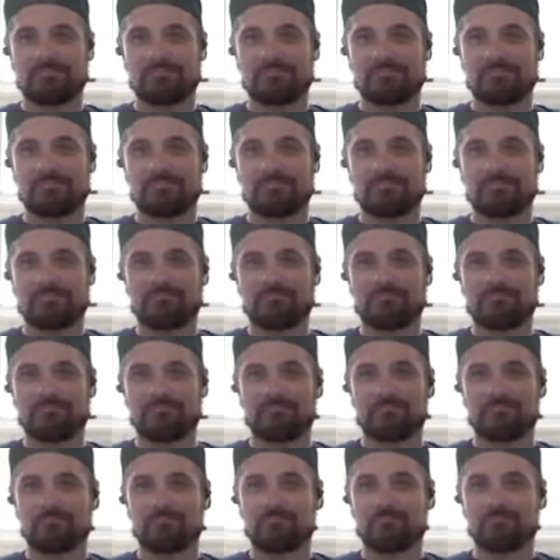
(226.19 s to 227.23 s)

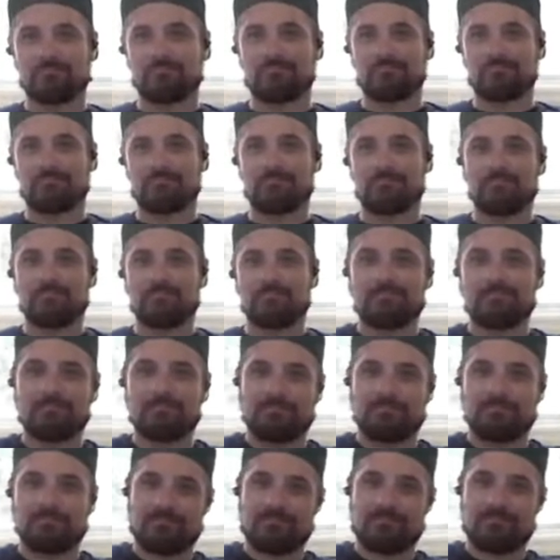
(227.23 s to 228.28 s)

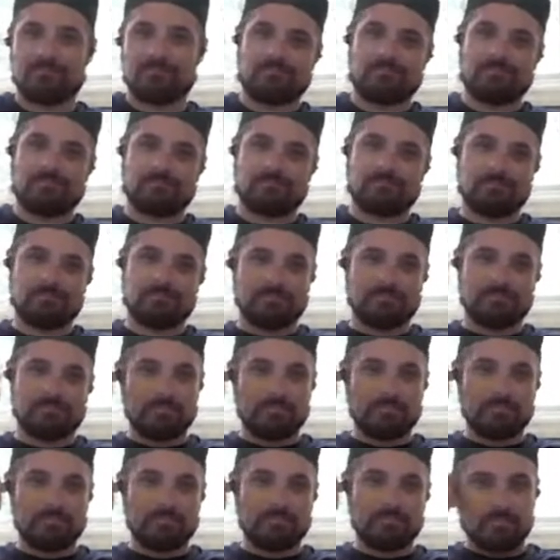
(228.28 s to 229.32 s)

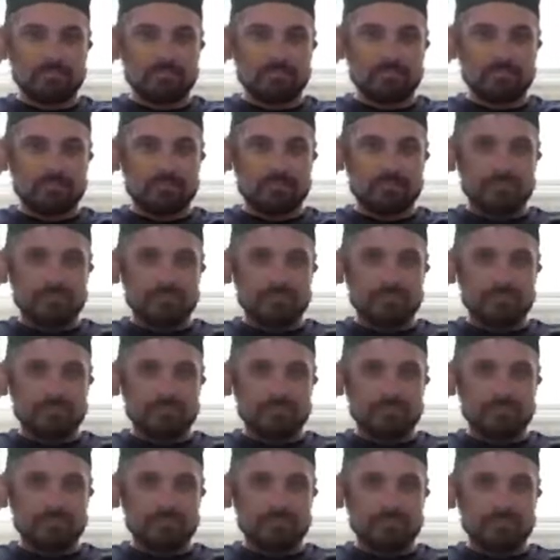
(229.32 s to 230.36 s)

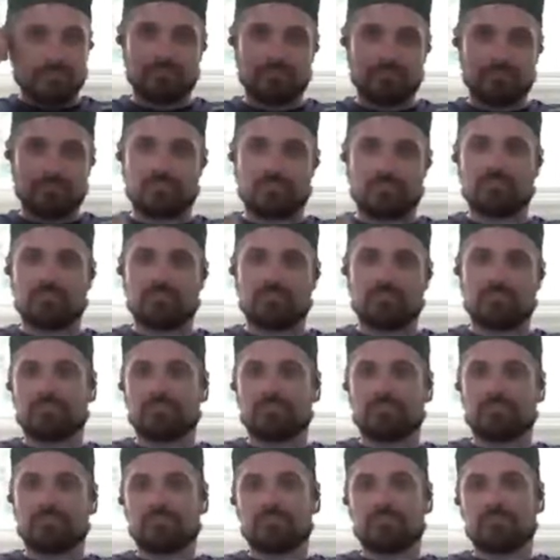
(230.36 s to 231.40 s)

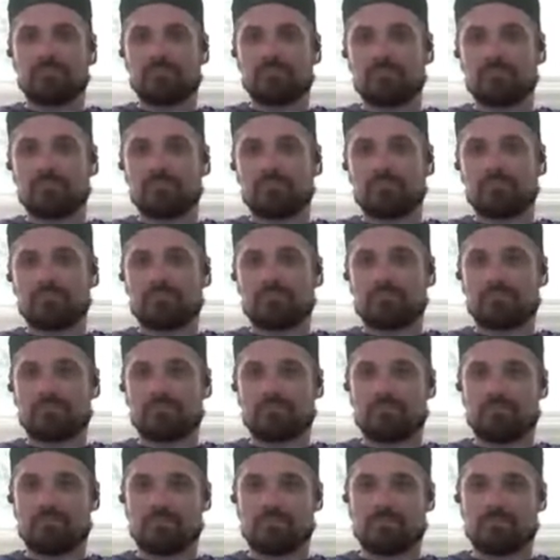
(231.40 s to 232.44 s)

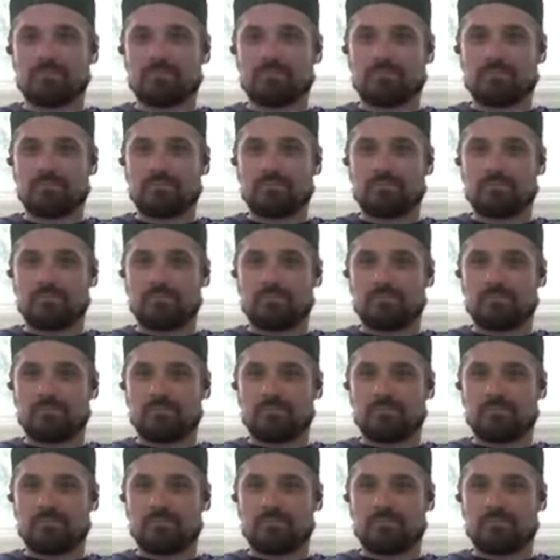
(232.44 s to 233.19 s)
This person isn't speaking.